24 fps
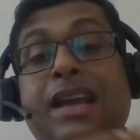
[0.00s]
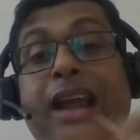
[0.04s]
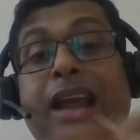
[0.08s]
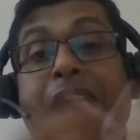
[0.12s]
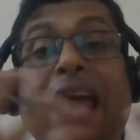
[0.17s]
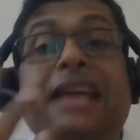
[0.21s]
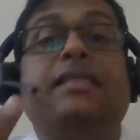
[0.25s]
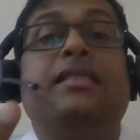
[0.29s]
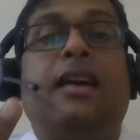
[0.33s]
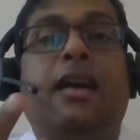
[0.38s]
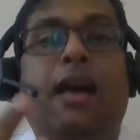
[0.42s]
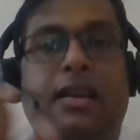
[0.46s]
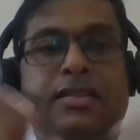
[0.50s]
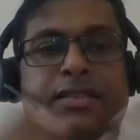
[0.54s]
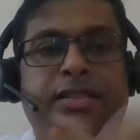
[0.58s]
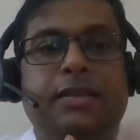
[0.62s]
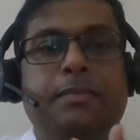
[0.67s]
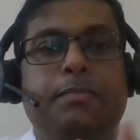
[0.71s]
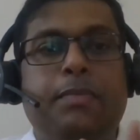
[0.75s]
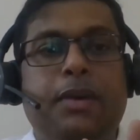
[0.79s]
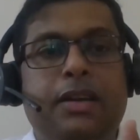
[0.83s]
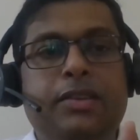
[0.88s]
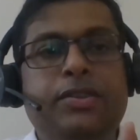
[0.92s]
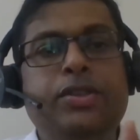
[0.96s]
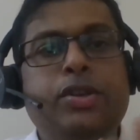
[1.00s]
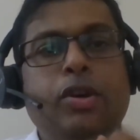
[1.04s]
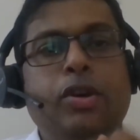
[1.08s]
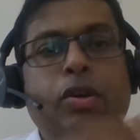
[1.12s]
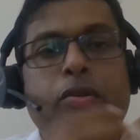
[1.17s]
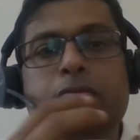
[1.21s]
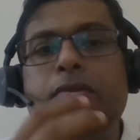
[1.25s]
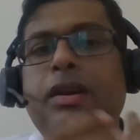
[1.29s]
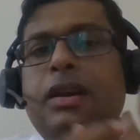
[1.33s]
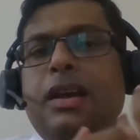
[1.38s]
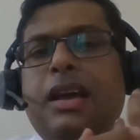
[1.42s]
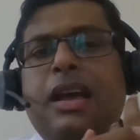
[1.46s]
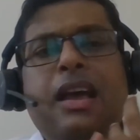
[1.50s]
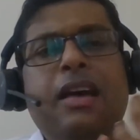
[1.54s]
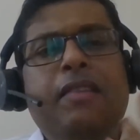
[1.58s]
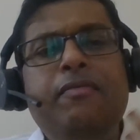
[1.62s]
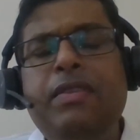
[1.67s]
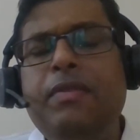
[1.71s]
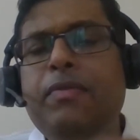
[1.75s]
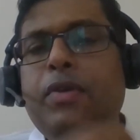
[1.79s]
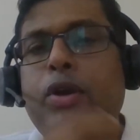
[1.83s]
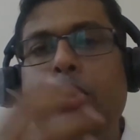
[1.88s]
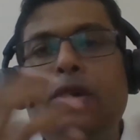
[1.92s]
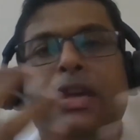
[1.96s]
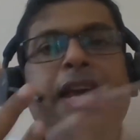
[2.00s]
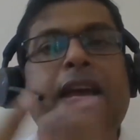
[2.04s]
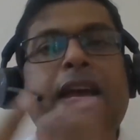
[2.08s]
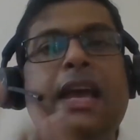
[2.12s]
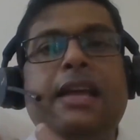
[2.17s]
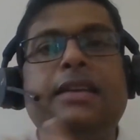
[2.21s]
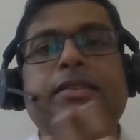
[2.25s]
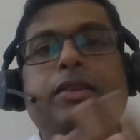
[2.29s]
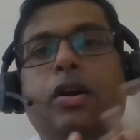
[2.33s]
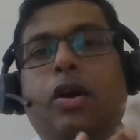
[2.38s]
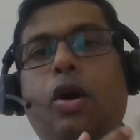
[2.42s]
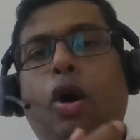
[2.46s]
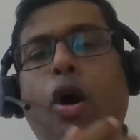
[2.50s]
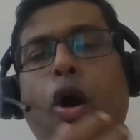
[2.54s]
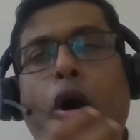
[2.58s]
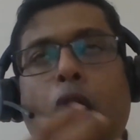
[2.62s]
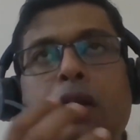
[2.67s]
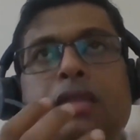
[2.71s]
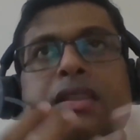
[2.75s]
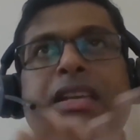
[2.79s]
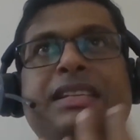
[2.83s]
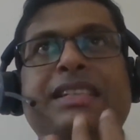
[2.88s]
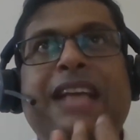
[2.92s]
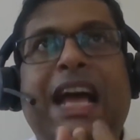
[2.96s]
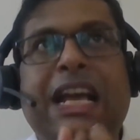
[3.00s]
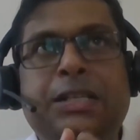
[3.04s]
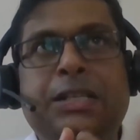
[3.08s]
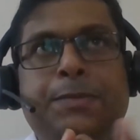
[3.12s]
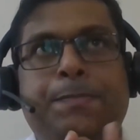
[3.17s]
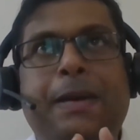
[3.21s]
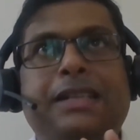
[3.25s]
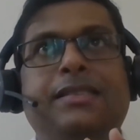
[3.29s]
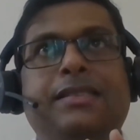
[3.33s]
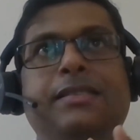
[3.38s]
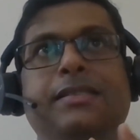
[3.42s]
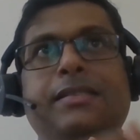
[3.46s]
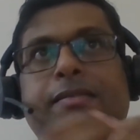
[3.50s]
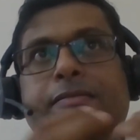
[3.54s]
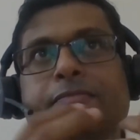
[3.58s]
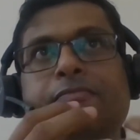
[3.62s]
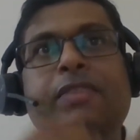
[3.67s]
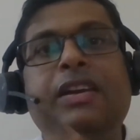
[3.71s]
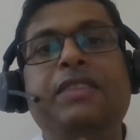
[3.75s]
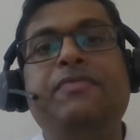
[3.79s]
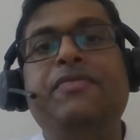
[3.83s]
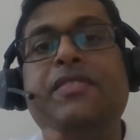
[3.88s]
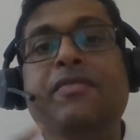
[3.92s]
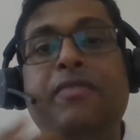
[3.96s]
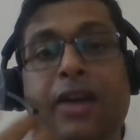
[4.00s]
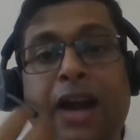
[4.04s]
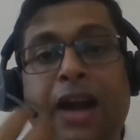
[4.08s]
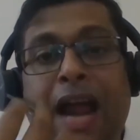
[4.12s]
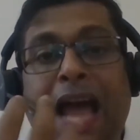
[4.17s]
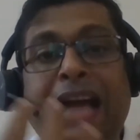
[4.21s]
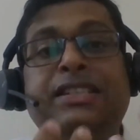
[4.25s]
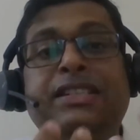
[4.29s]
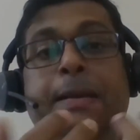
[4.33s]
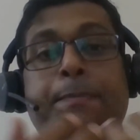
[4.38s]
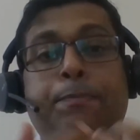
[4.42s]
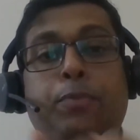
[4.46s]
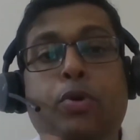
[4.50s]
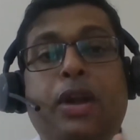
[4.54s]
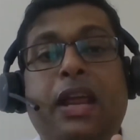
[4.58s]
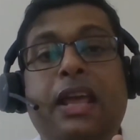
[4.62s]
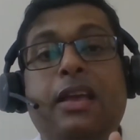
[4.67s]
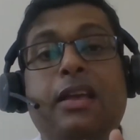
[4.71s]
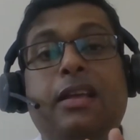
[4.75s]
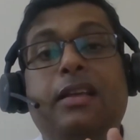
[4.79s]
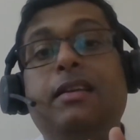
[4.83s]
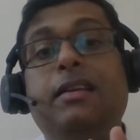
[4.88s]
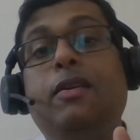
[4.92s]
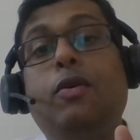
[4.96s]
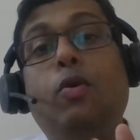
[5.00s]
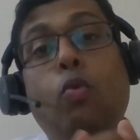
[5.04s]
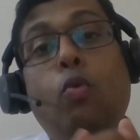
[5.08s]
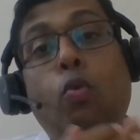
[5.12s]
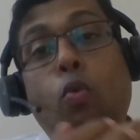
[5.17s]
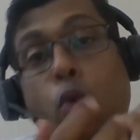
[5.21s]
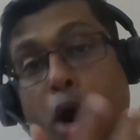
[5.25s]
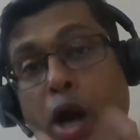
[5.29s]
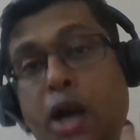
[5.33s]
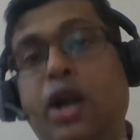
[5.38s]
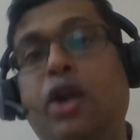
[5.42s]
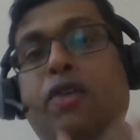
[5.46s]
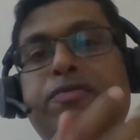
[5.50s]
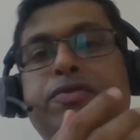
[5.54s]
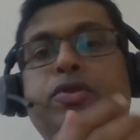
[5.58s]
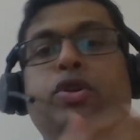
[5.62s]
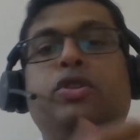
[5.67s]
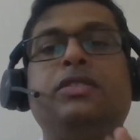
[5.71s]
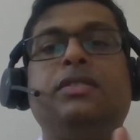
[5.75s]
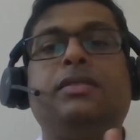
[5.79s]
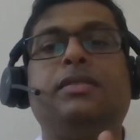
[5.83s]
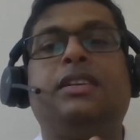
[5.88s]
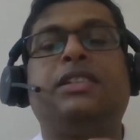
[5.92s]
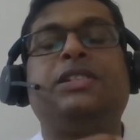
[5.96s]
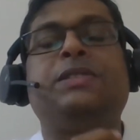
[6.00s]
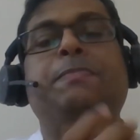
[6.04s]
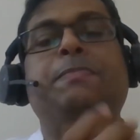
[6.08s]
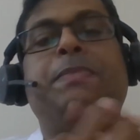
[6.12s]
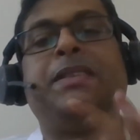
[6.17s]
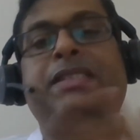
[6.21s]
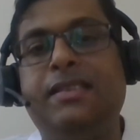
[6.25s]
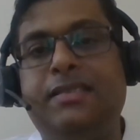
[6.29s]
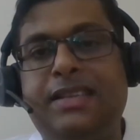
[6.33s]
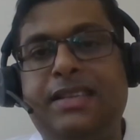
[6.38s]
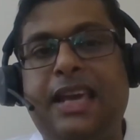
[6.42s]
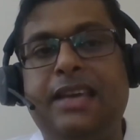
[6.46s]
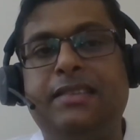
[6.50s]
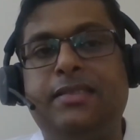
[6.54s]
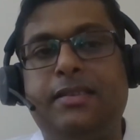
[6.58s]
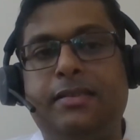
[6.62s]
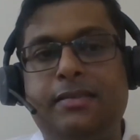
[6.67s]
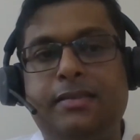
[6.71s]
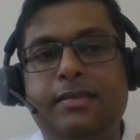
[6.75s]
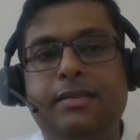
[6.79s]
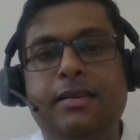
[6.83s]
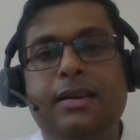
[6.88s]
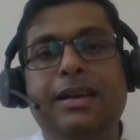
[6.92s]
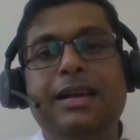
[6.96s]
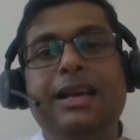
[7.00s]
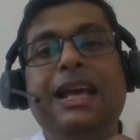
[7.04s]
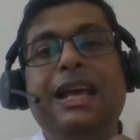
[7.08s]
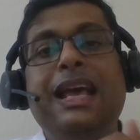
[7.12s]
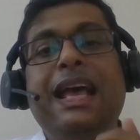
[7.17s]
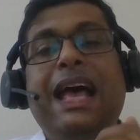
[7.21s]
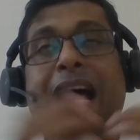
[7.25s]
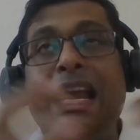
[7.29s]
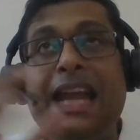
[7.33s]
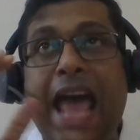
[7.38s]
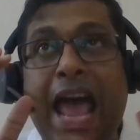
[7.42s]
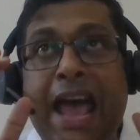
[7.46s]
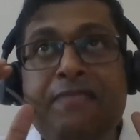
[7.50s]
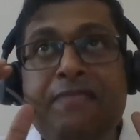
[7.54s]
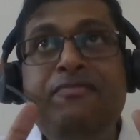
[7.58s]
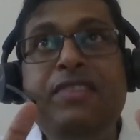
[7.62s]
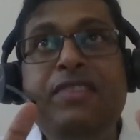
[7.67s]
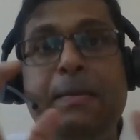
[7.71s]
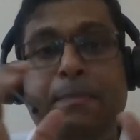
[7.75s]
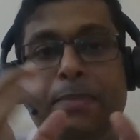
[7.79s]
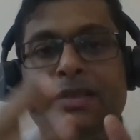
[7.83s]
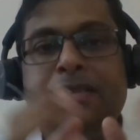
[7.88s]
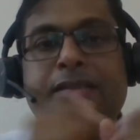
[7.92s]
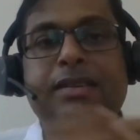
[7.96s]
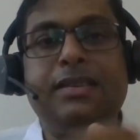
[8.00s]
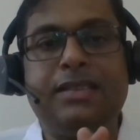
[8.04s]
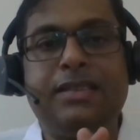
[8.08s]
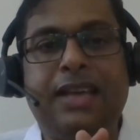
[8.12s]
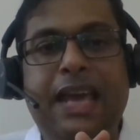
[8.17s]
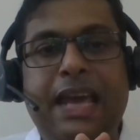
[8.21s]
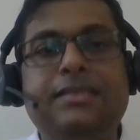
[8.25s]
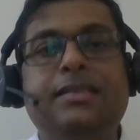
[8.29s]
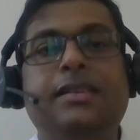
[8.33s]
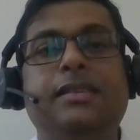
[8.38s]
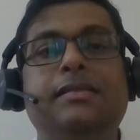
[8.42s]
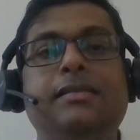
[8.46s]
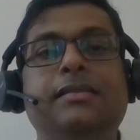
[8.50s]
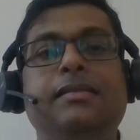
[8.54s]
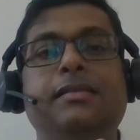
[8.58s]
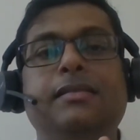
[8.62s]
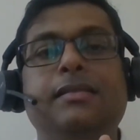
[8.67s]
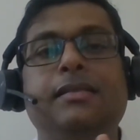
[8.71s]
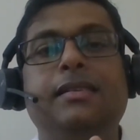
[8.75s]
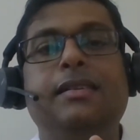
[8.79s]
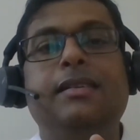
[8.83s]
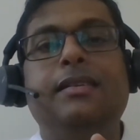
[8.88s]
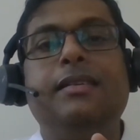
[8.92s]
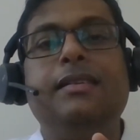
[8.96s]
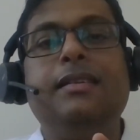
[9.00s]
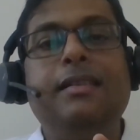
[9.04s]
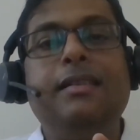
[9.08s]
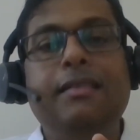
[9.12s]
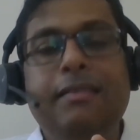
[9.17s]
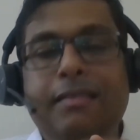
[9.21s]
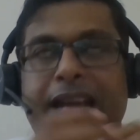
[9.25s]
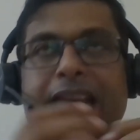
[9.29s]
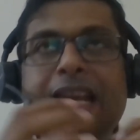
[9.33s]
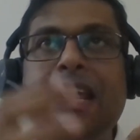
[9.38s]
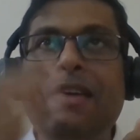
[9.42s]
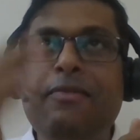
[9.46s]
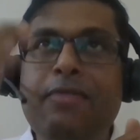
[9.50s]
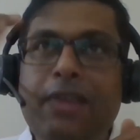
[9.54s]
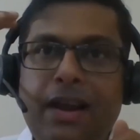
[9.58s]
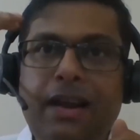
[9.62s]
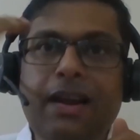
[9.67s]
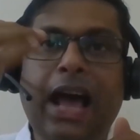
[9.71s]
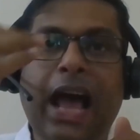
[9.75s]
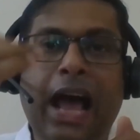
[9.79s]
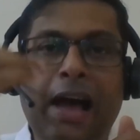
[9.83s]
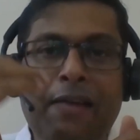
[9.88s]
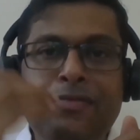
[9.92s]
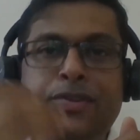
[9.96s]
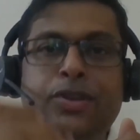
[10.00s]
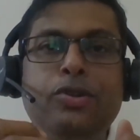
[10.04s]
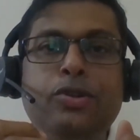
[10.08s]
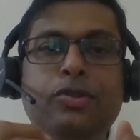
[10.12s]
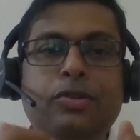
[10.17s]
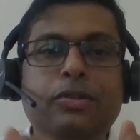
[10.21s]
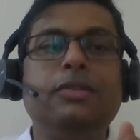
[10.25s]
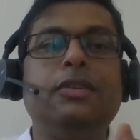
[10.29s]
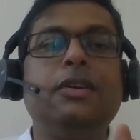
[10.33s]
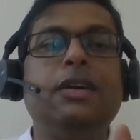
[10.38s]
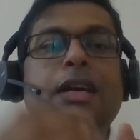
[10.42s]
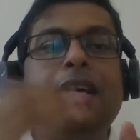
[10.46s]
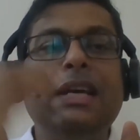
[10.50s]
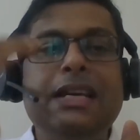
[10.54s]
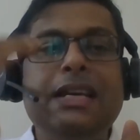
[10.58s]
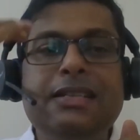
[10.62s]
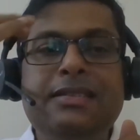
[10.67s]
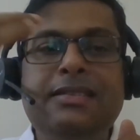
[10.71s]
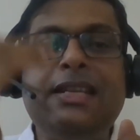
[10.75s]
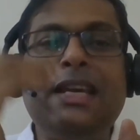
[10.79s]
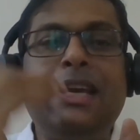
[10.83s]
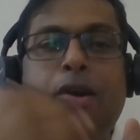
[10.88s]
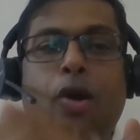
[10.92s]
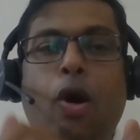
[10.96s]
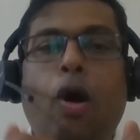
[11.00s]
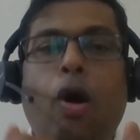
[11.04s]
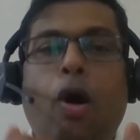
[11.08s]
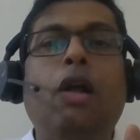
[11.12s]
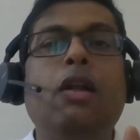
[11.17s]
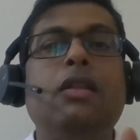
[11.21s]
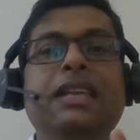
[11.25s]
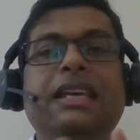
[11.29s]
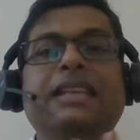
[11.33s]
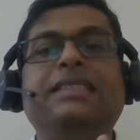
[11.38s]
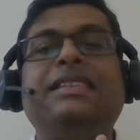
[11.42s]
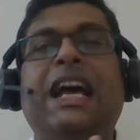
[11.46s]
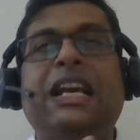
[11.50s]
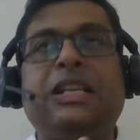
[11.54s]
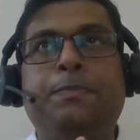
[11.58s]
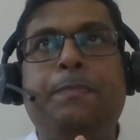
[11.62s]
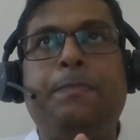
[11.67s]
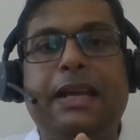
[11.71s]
delight the customer. So we were looking at all these aspects when we were actually putting one of those such business cases. And every business cases really will have to tick all these